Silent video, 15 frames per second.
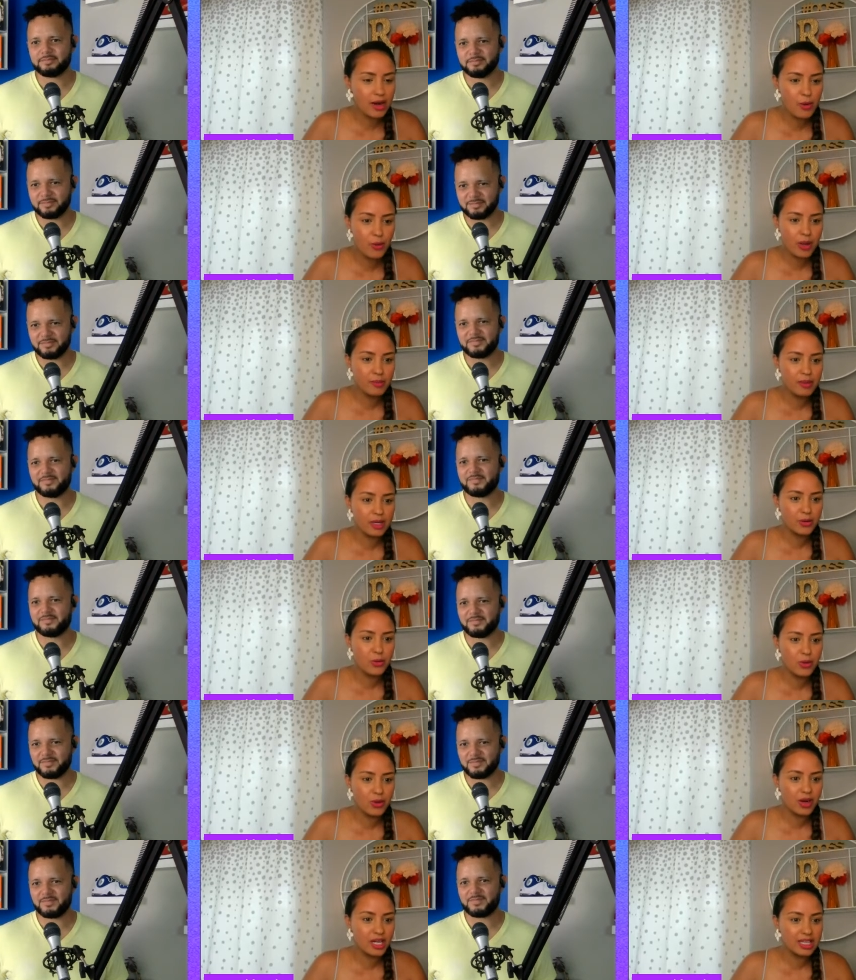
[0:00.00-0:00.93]
Speaker 1: lot of women who
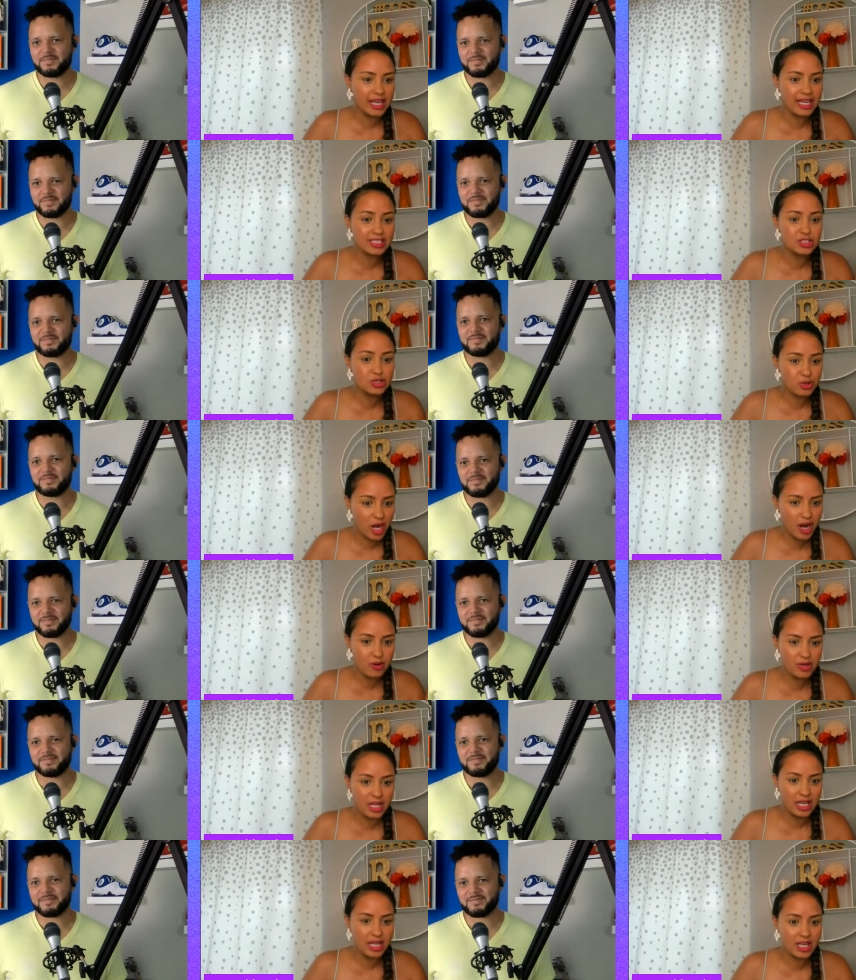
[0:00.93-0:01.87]
are like
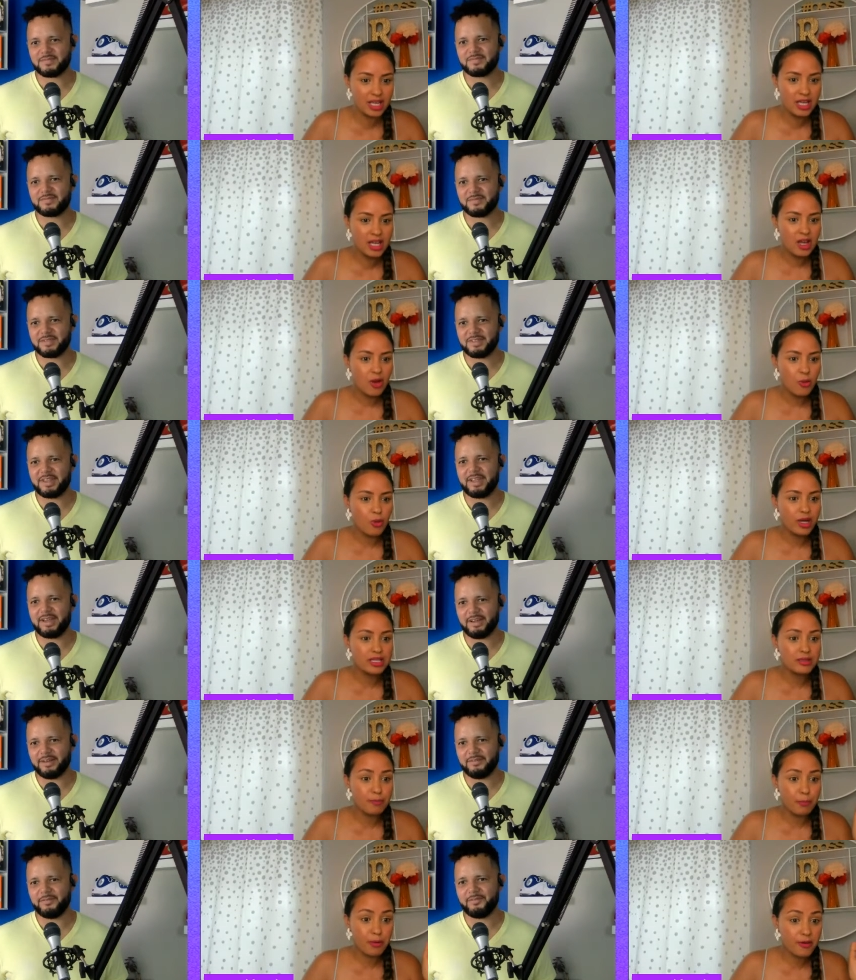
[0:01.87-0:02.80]
drowning with yeah.
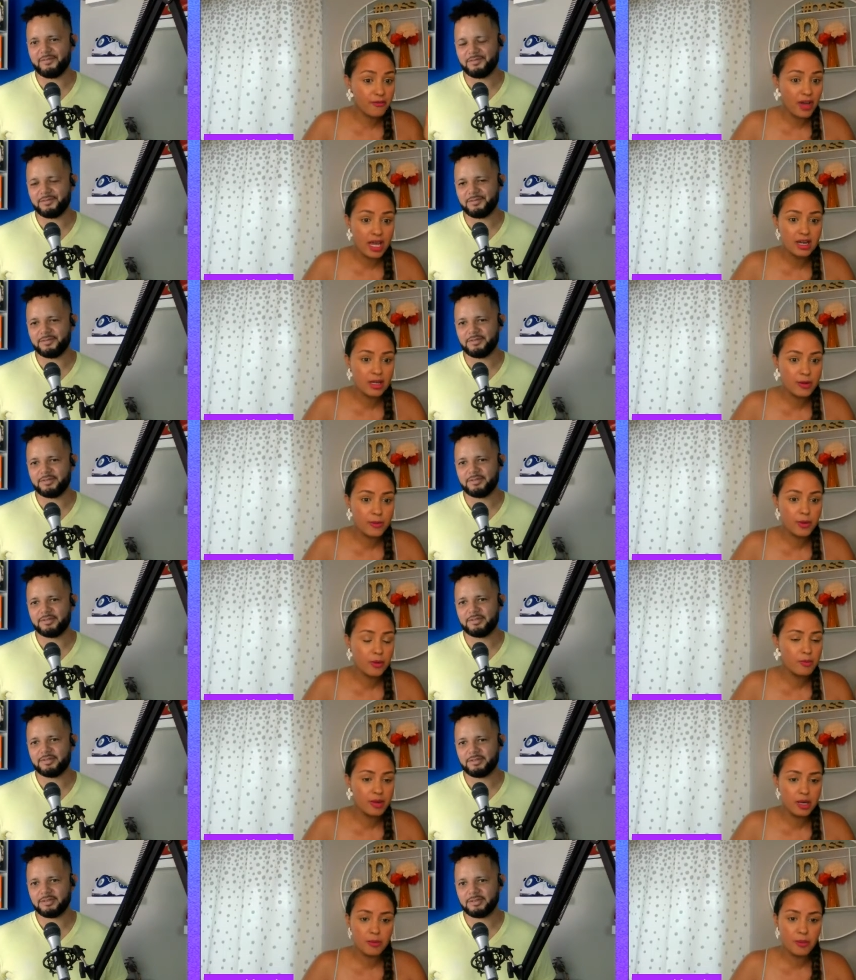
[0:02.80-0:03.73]
preventable
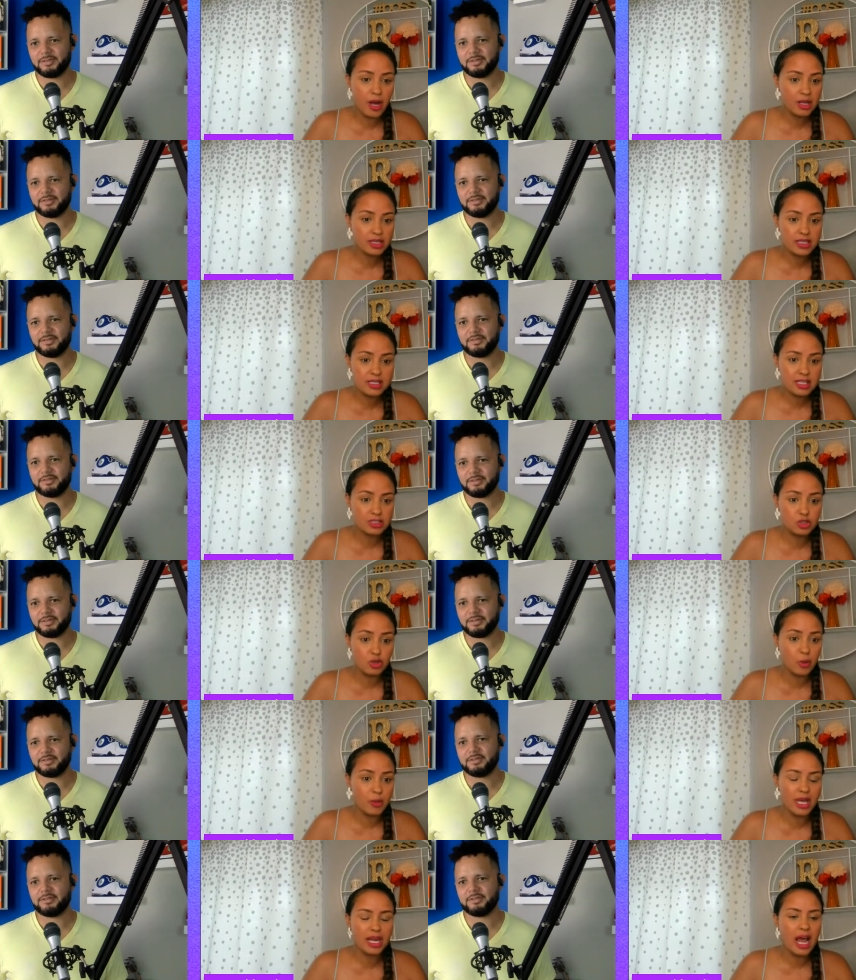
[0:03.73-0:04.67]
metabolic syndrome.
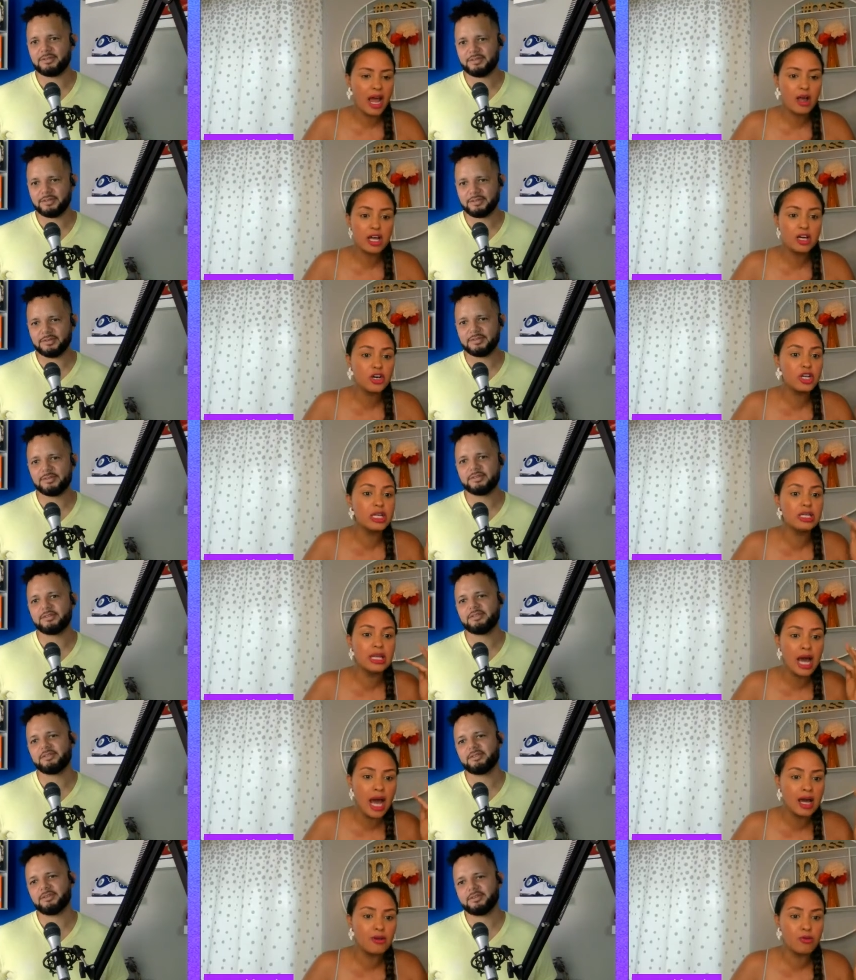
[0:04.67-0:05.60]
And I could
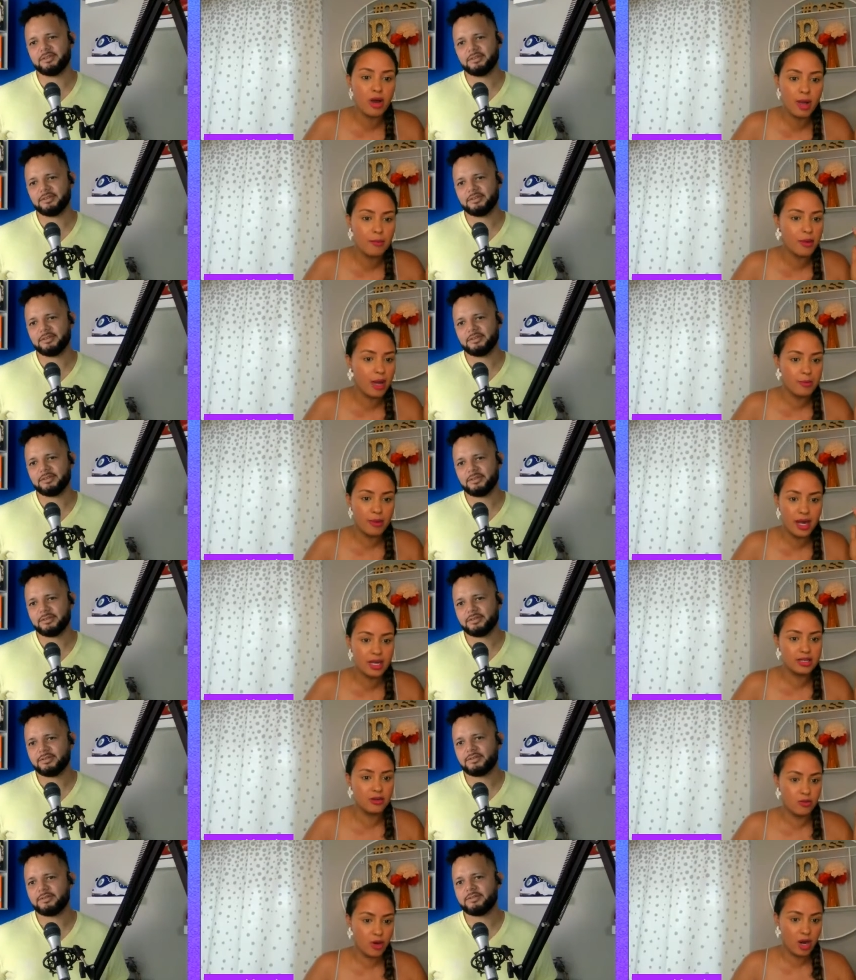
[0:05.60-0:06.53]
not wrap my mind
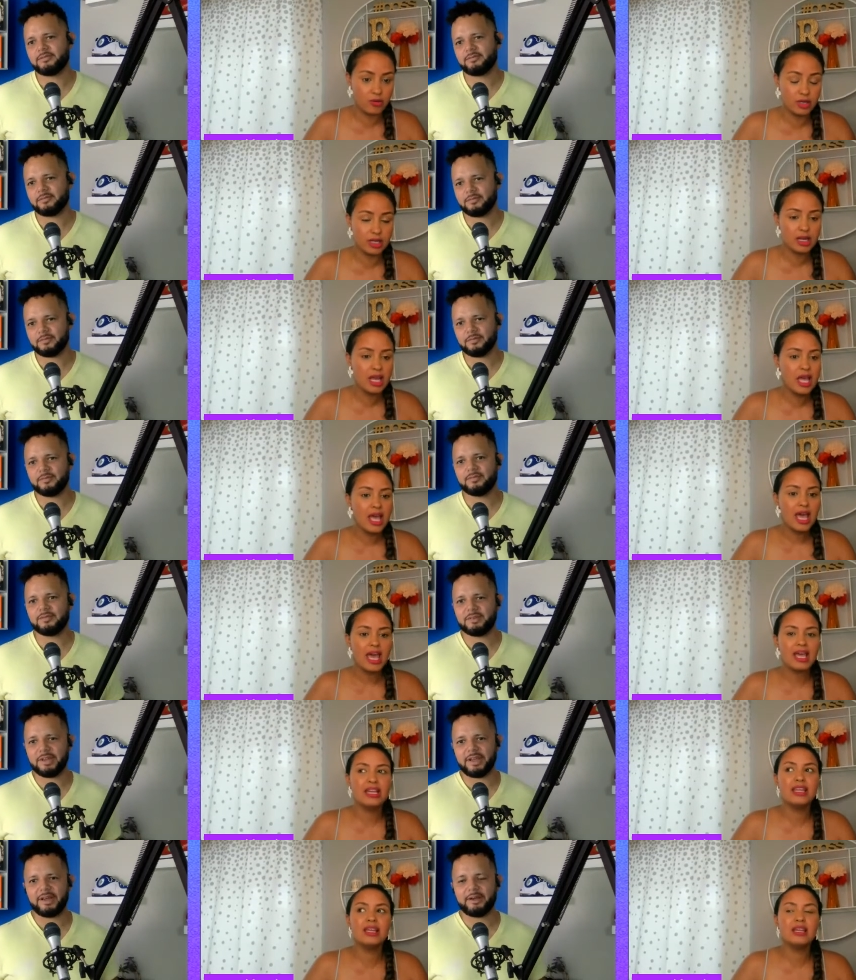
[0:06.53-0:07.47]
around it. And
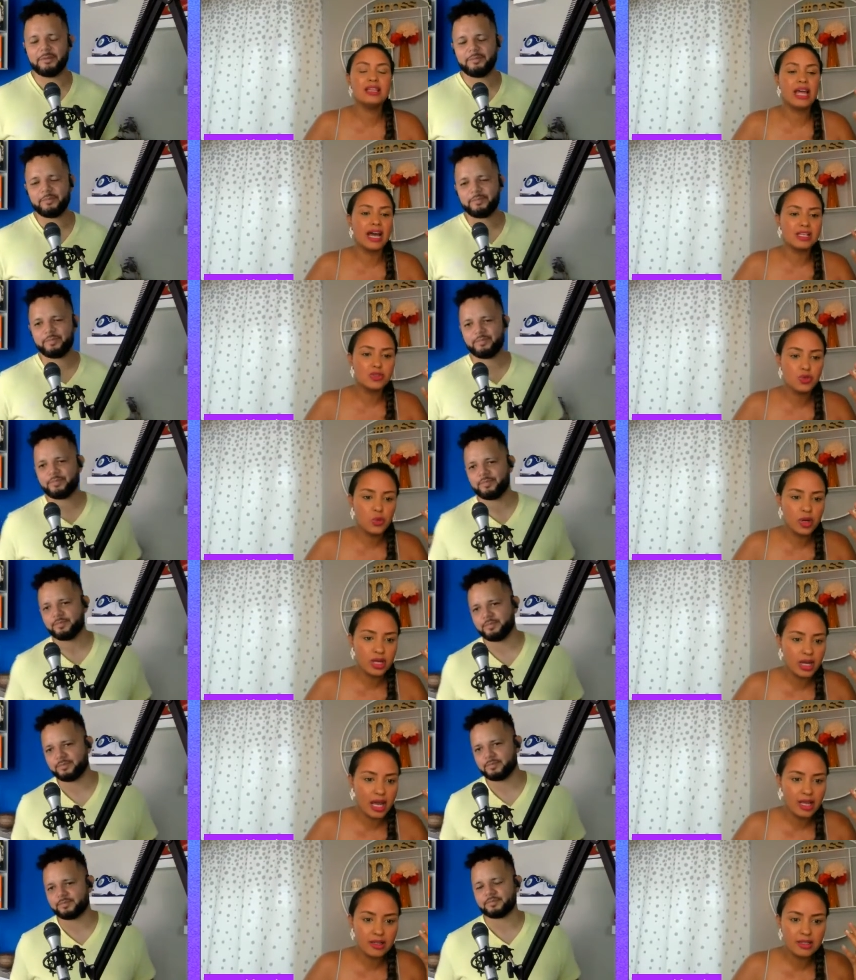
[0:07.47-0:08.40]
then yeah. that's when
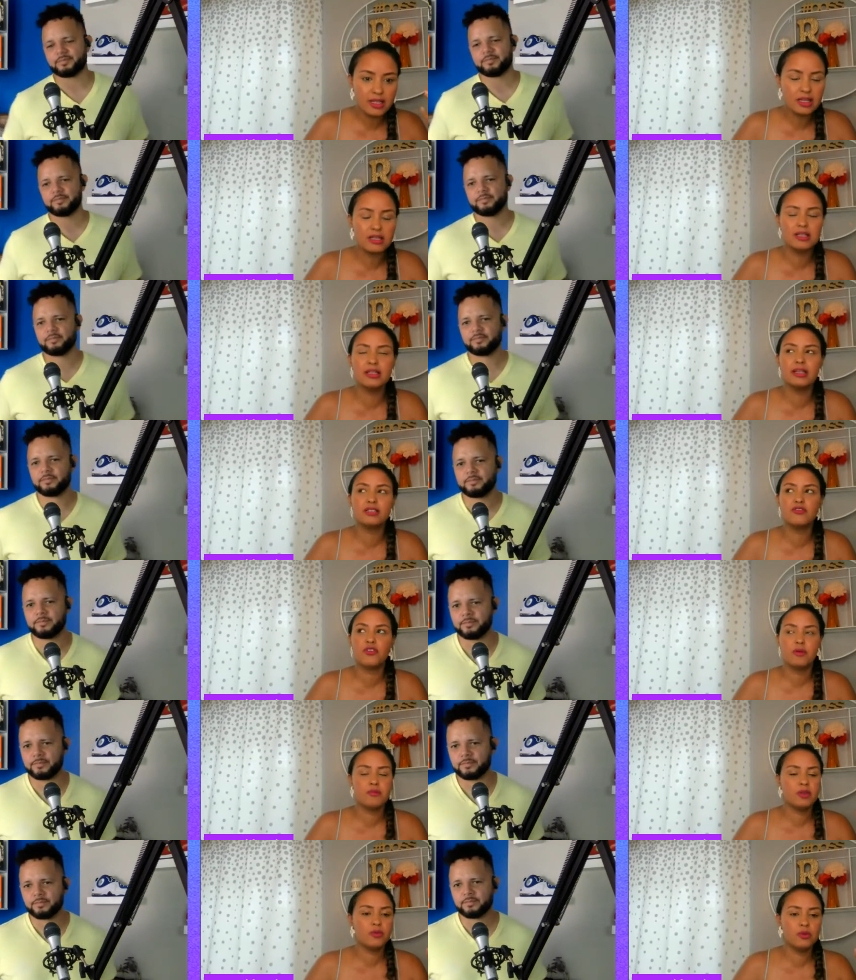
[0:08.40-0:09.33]
it clicked for
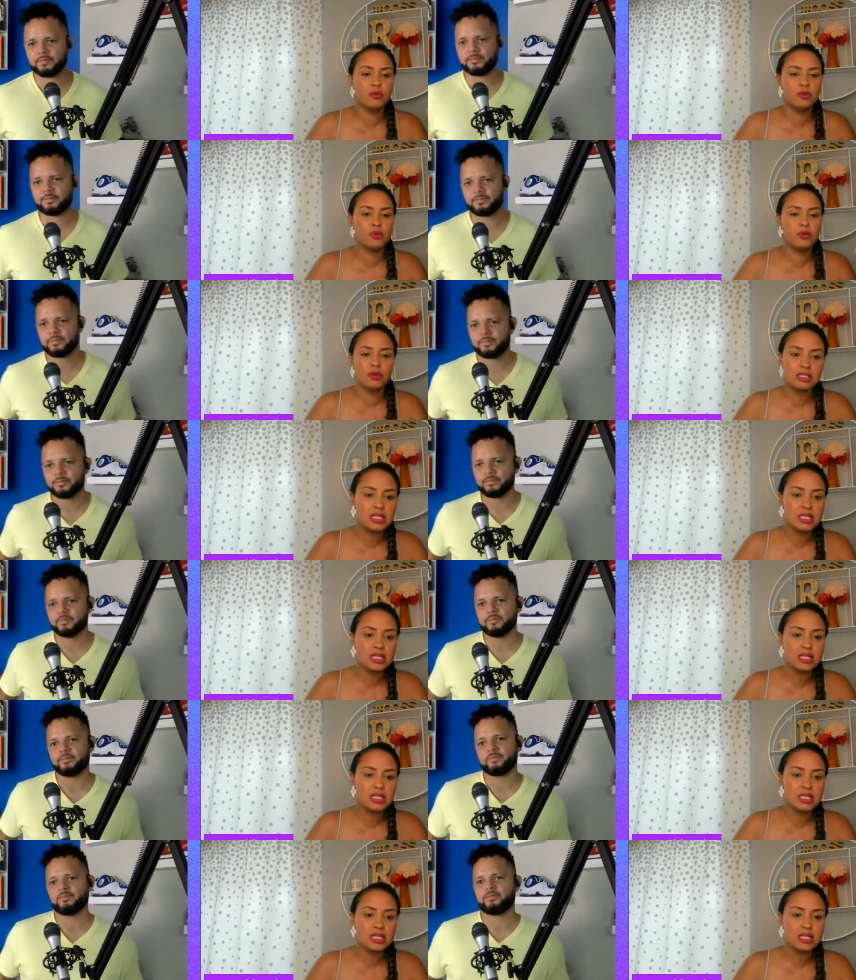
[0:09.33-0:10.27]
me like a
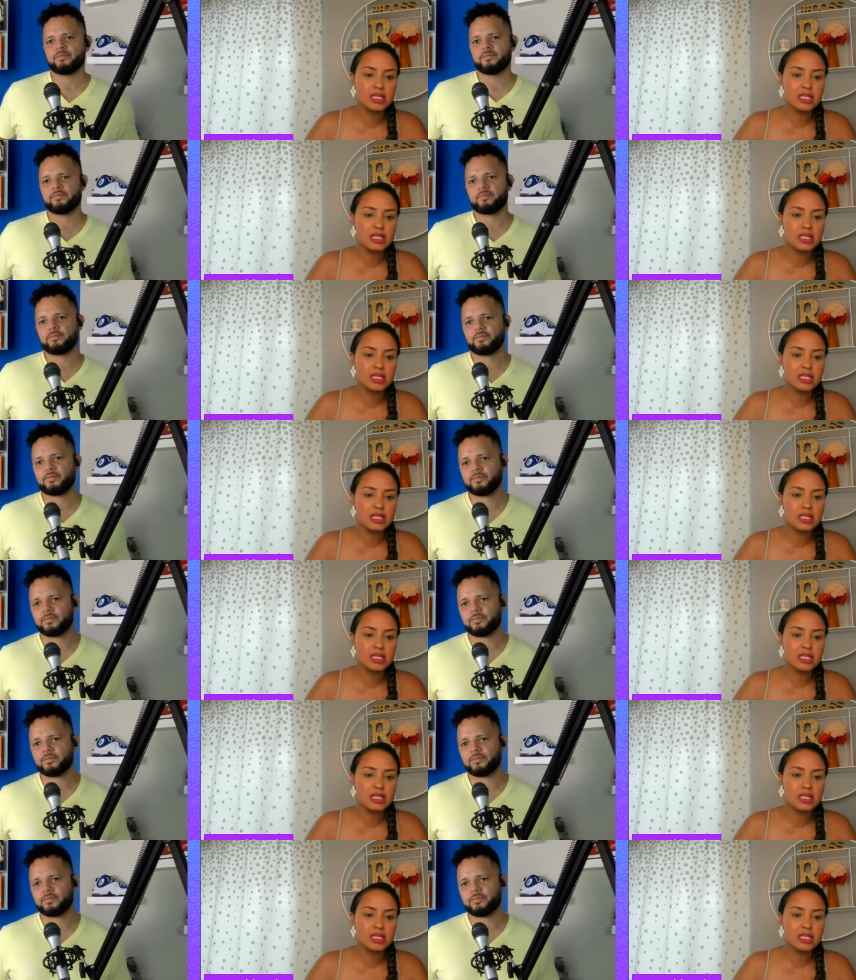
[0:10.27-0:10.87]
whole person.